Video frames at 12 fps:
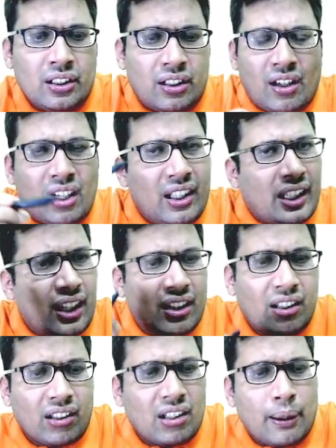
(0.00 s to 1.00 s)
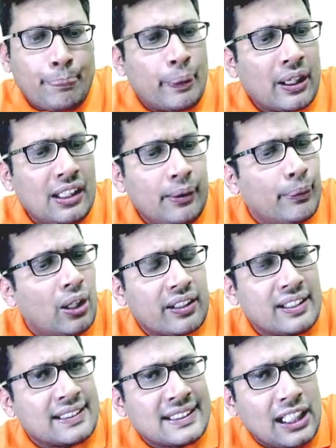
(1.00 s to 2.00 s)
Trunk and upper limb are
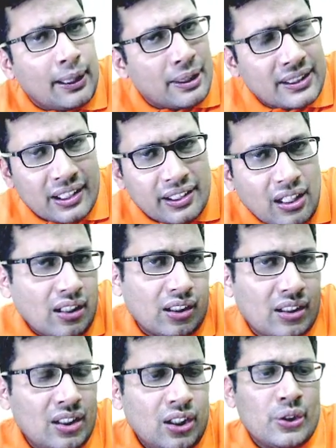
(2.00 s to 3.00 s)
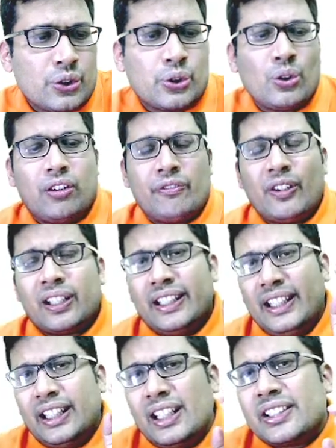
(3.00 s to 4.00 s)
the same as adult so for
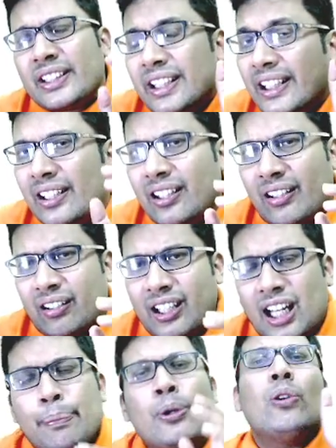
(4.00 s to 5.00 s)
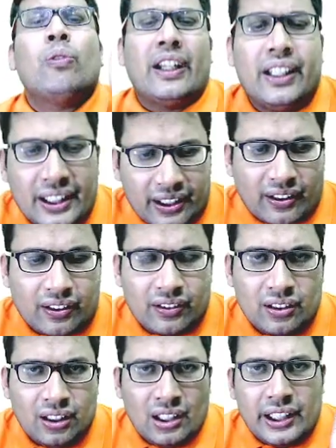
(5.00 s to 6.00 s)
each year above one year,
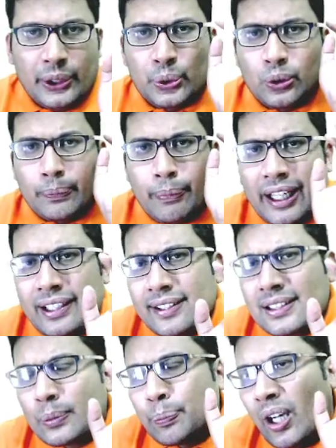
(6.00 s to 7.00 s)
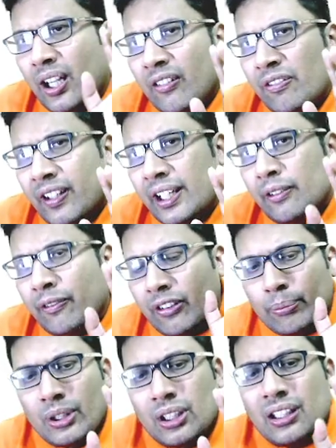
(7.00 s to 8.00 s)
you should minus 0.5
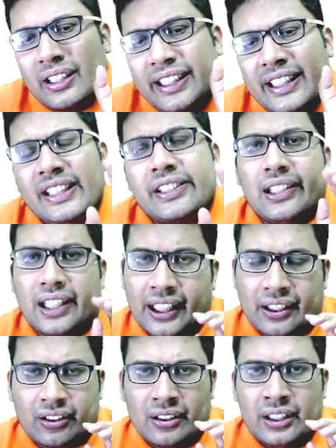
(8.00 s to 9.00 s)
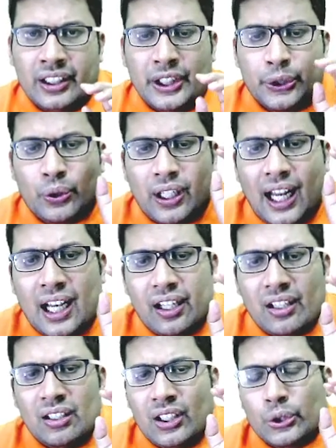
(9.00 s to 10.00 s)
from the each leg. You should
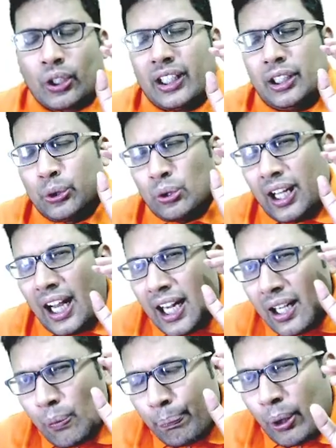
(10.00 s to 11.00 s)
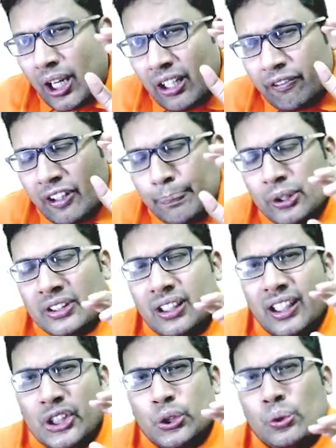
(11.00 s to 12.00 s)
add, sorry, you should add 0.5
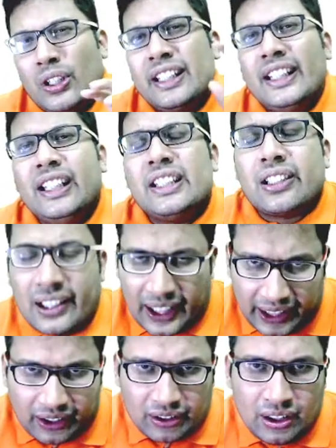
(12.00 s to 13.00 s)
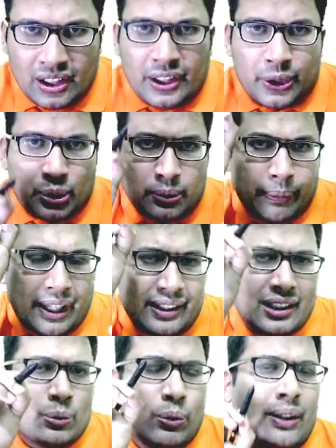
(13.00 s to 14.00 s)
percentage to the each leg. You should
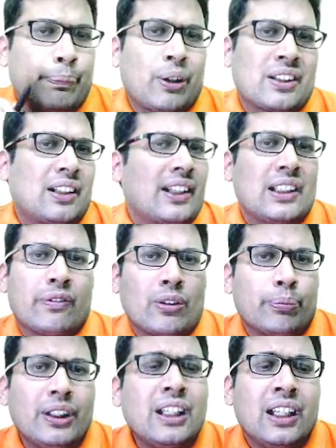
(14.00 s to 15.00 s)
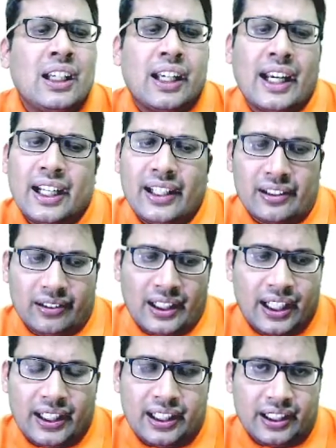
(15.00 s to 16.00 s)
minus 1 percentage from the head,
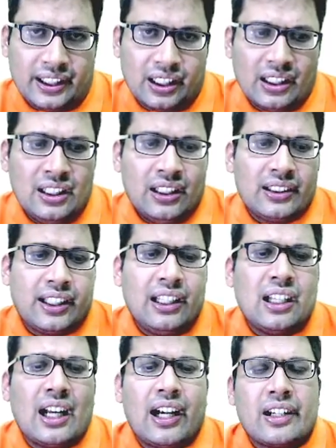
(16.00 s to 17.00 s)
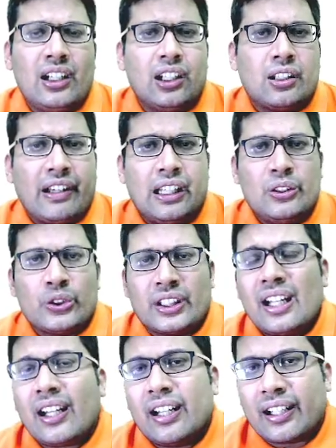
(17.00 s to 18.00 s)
head area till adult values
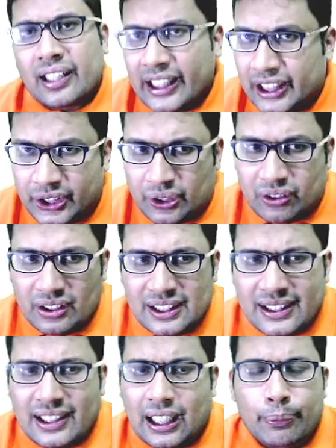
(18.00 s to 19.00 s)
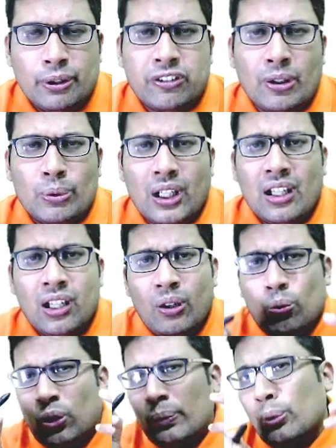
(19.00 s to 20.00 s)
are reached. This is LB
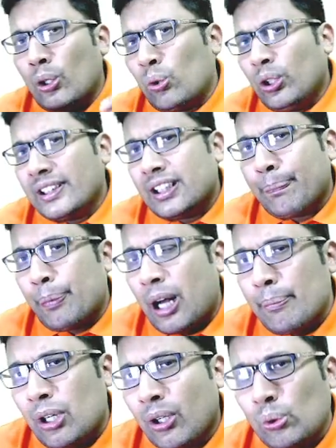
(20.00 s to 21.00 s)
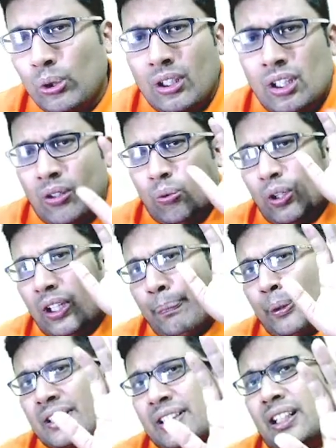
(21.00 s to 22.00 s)
formula. One more rule is the PAMA rule. One
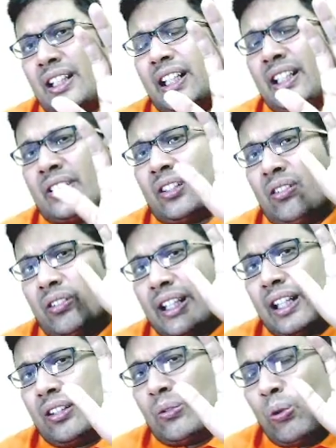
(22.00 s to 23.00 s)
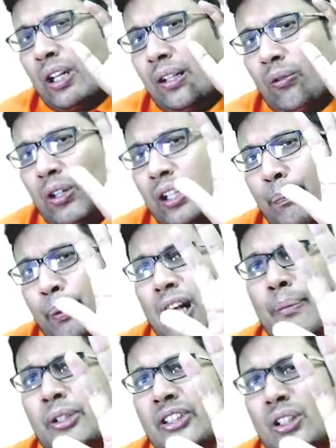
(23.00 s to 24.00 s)
percentage. Okay, one one palm is